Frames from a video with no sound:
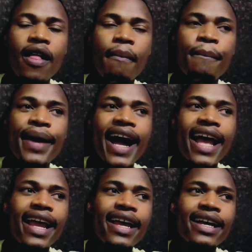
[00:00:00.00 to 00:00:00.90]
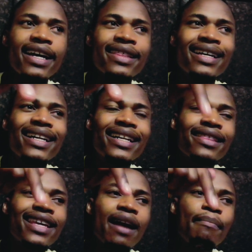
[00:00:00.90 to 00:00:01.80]
by
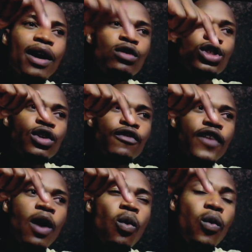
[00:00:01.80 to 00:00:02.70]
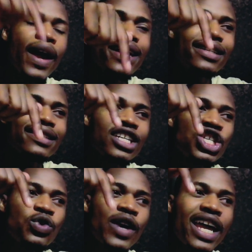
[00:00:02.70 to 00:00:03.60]
the amount of awareness
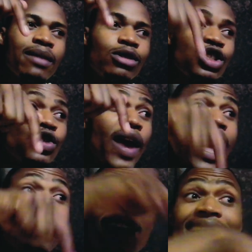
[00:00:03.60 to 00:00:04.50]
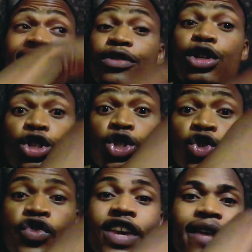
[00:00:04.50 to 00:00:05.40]
that you were able to have in this
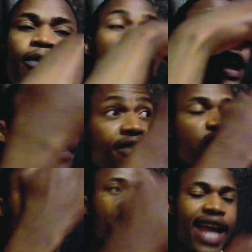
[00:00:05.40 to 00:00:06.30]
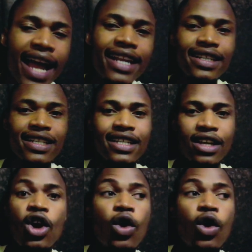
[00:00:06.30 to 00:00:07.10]
dream or in this reality.